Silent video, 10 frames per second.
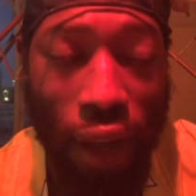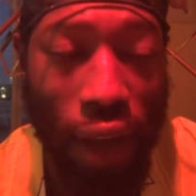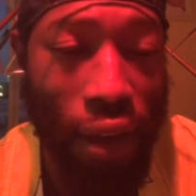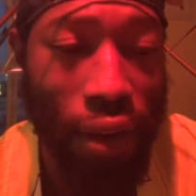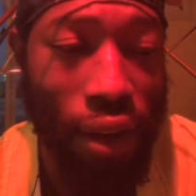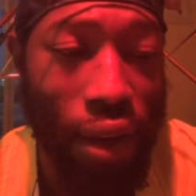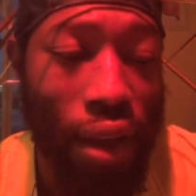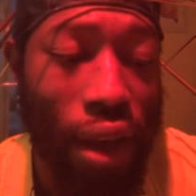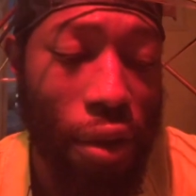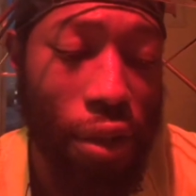And
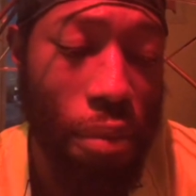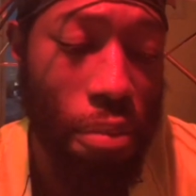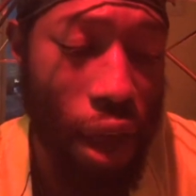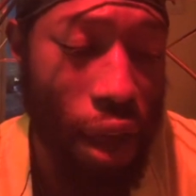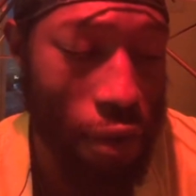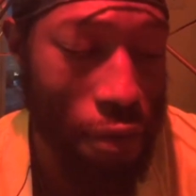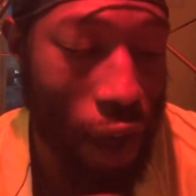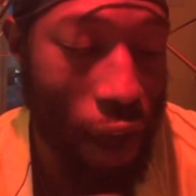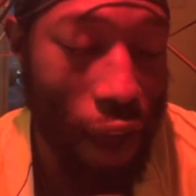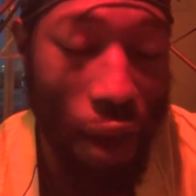I was like, man, if
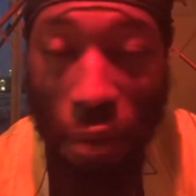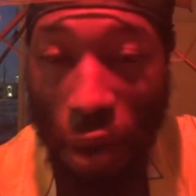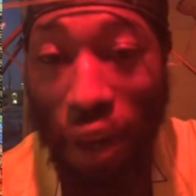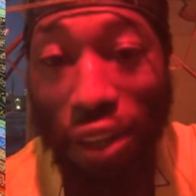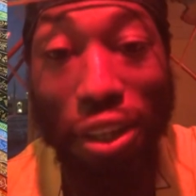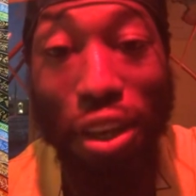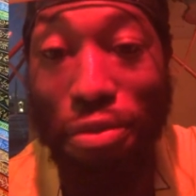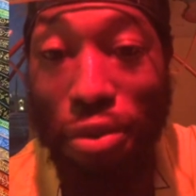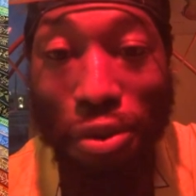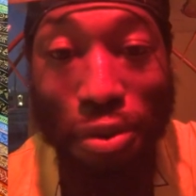I had met my
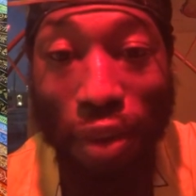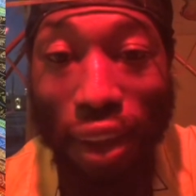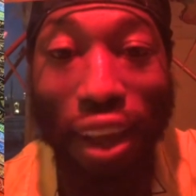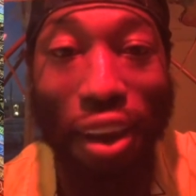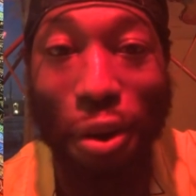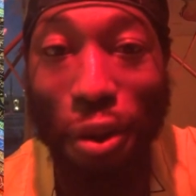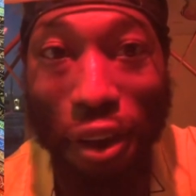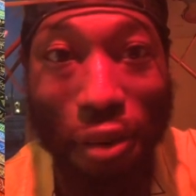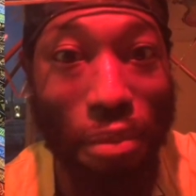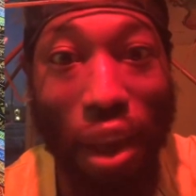Sifu a lot
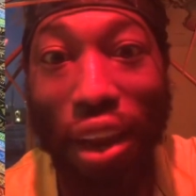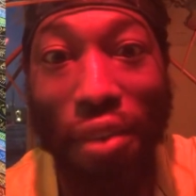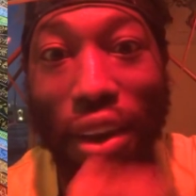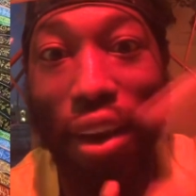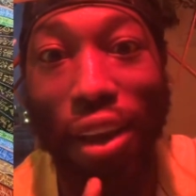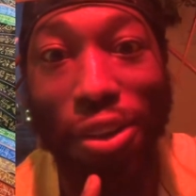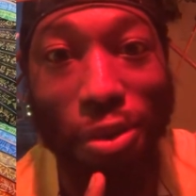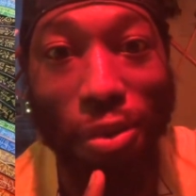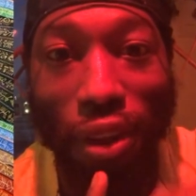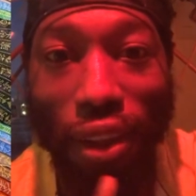earlier, man, even in high
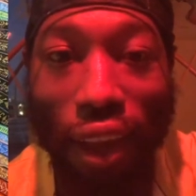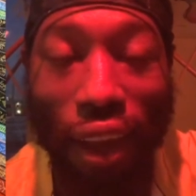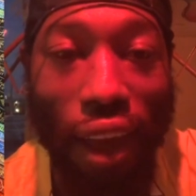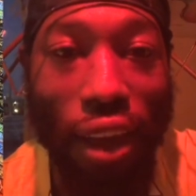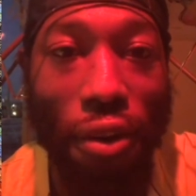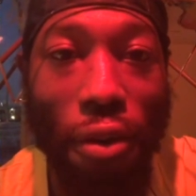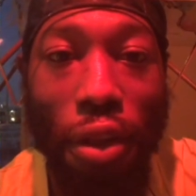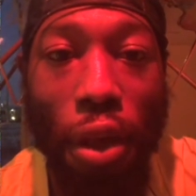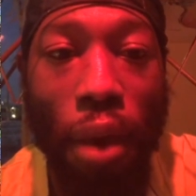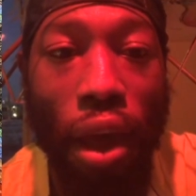school, like, I can
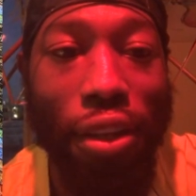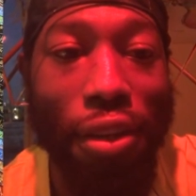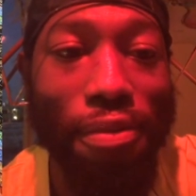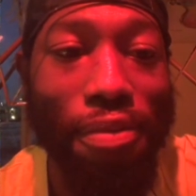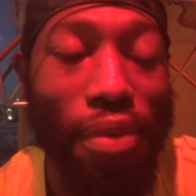only imagine.